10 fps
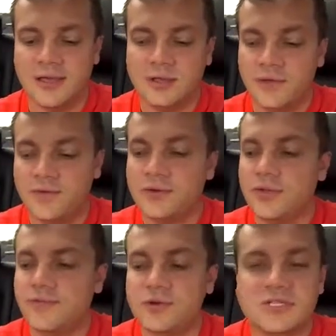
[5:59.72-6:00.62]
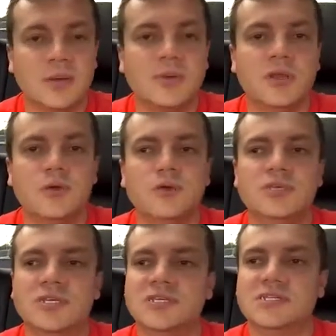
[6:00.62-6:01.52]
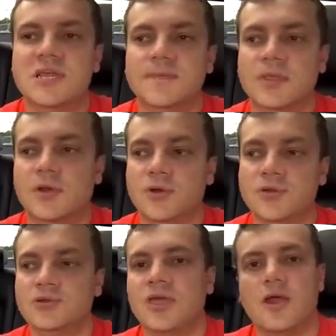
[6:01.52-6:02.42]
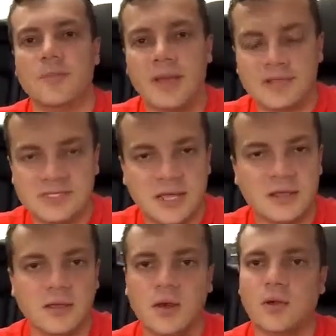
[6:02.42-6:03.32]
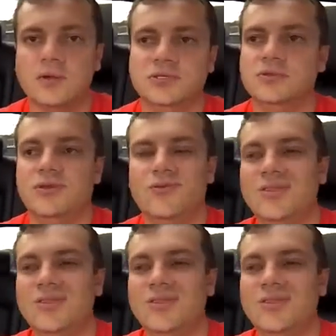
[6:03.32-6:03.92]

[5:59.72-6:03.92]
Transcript: You know, if you're somebody who just, you know, you don't care about setting goals, you